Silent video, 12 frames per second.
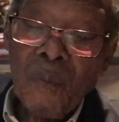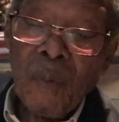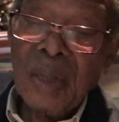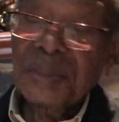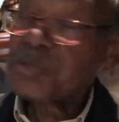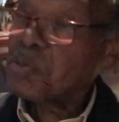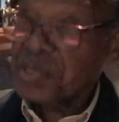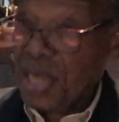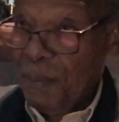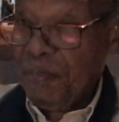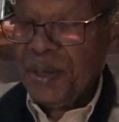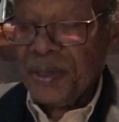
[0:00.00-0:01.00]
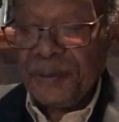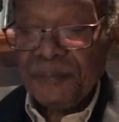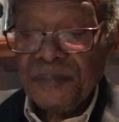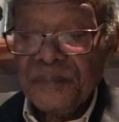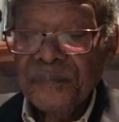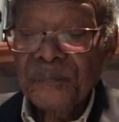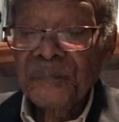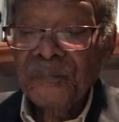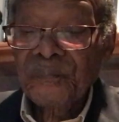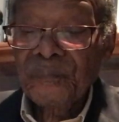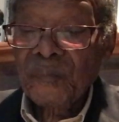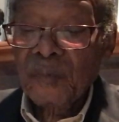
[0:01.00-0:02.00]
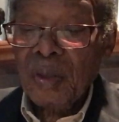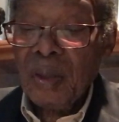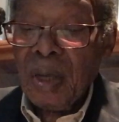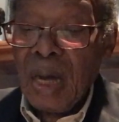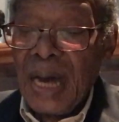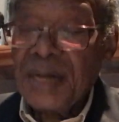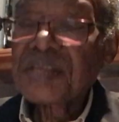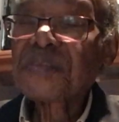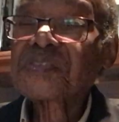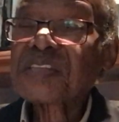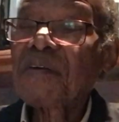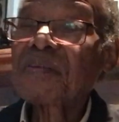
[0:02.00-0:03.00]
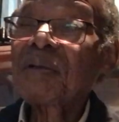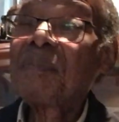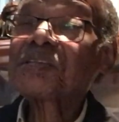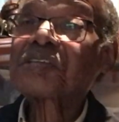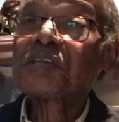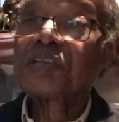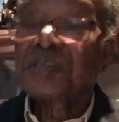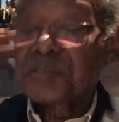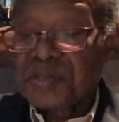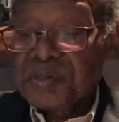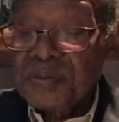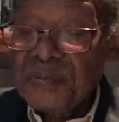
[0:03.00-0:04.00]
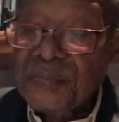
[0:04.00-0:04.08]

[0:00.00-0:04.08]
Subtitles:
while this was happening, I received several messages